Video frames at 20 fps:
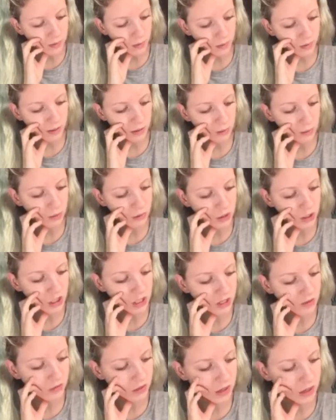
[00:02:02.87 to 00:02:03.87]
and what would help you
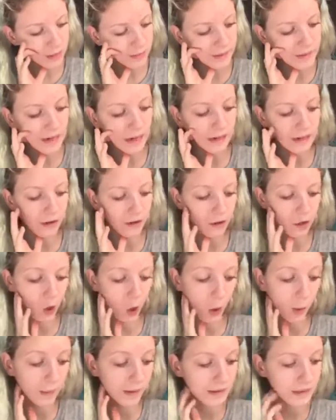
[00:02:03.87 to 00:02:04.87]
achieve them, and any other
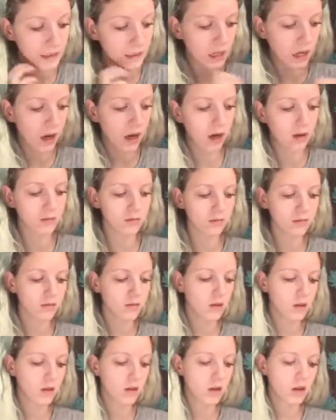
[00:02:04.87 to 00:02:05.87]
comments. And
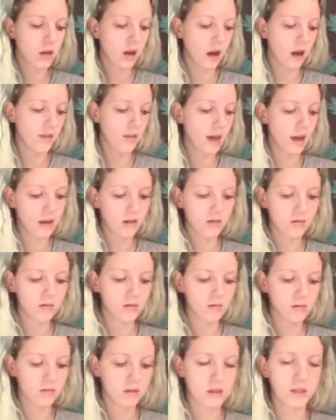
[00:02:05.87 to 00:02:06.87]
then
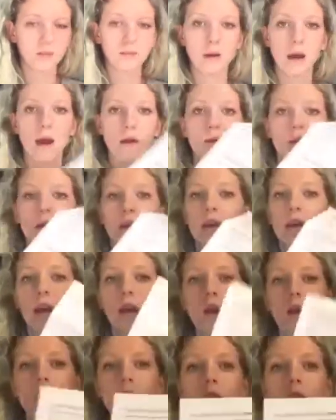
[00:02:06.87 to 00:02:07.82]
just some parent and care